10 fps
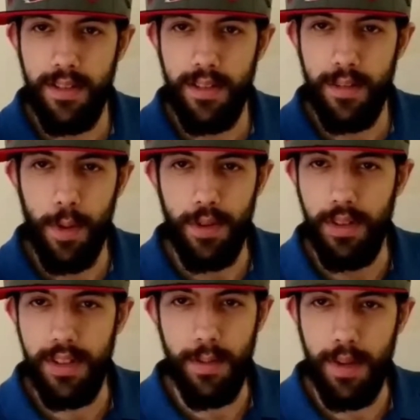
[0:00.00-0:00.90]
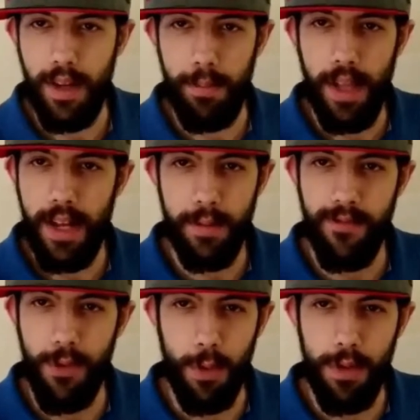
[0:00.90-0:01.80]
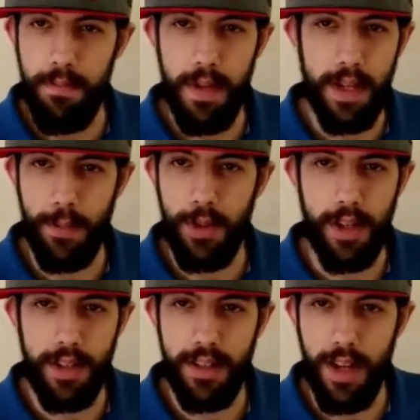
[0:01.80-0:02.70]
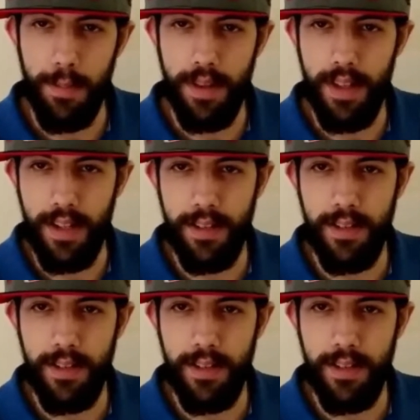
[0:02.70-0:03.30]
Supposedly some kind of black Ford pickup truck type of thing.